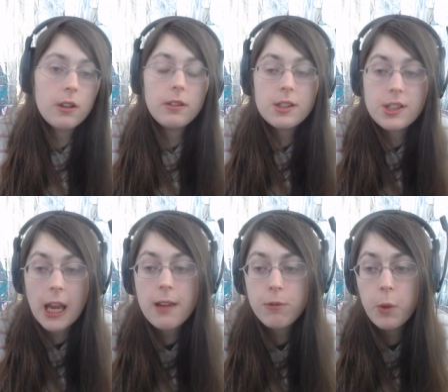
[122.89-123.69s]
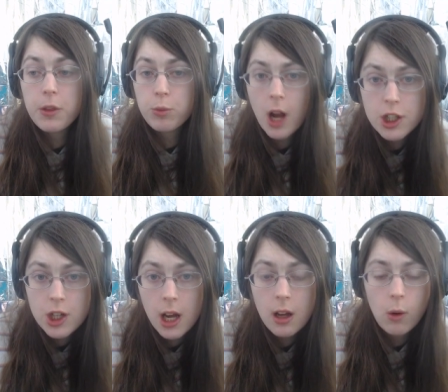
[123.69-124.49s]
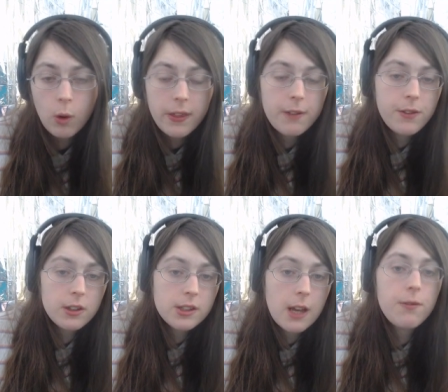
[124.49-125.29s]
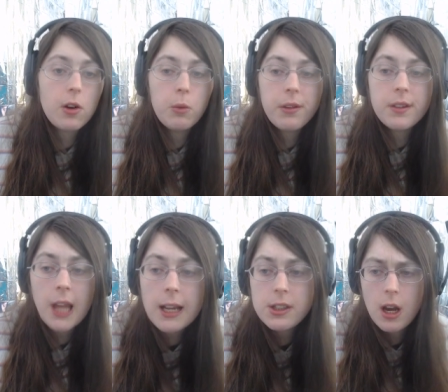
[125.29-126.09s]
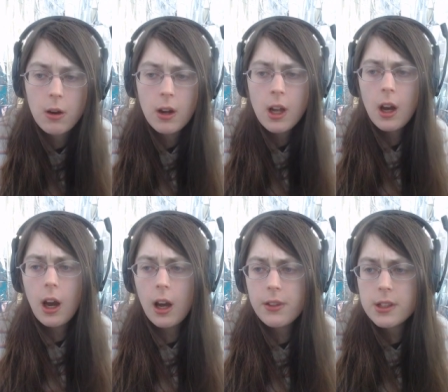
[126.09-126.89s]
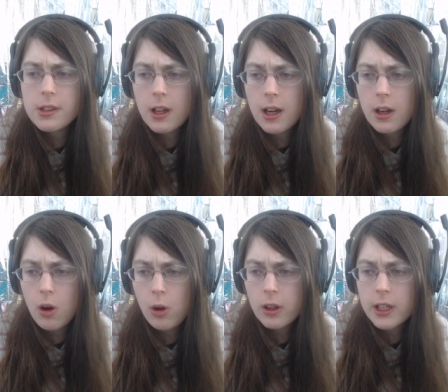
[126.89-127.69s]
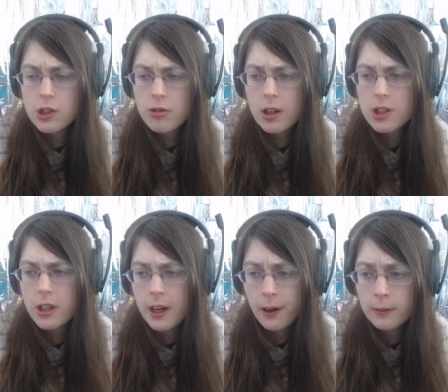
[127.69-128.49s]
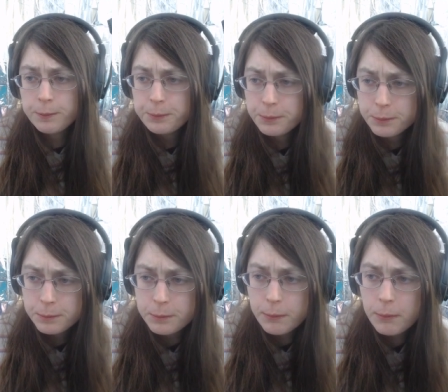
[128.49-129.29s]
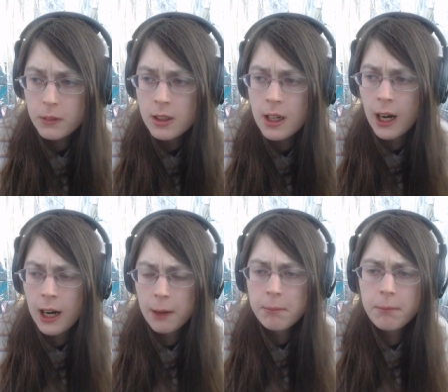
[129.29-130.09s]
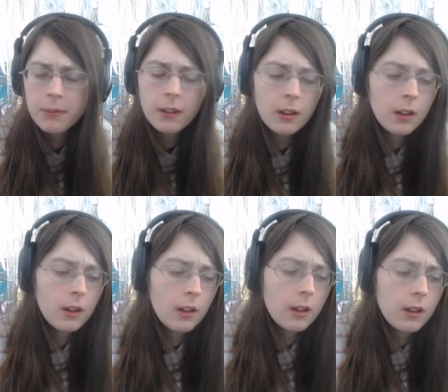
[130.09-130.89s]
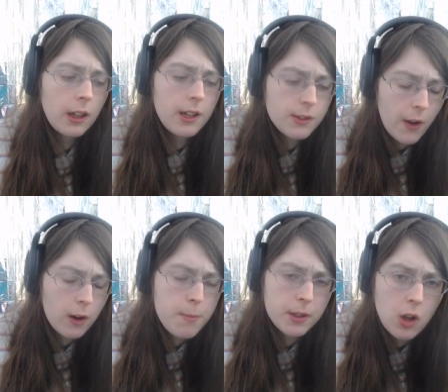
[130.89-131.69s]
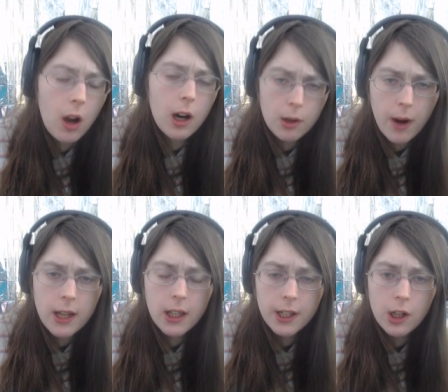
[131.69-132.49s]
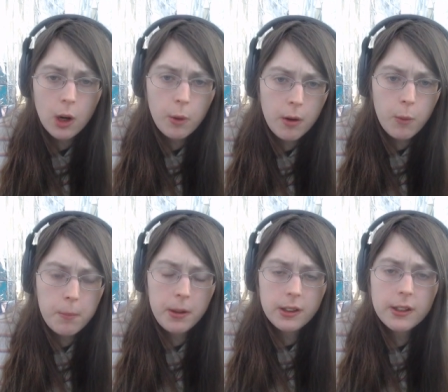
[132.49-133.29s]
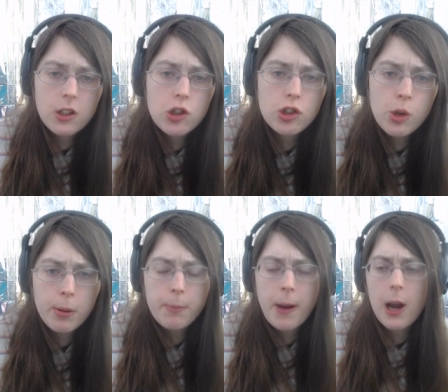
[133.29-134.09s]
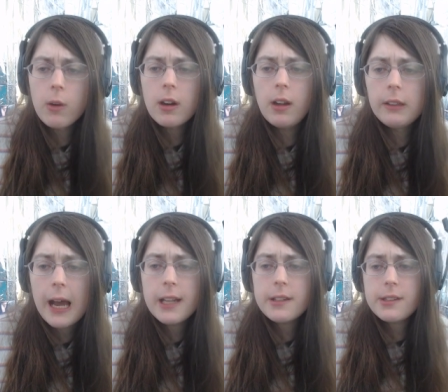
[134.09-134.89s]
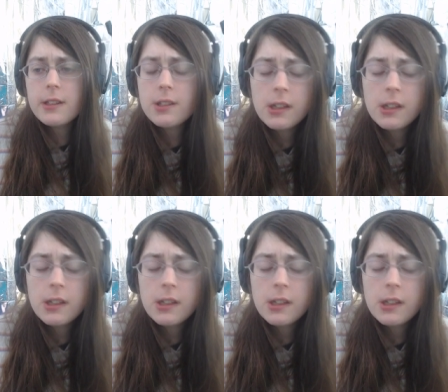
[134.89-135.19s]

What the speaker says: safe with Russia or they feel safer with NATO. This whole construction here is very bizarre, right? Like, we're building these superpower alliances.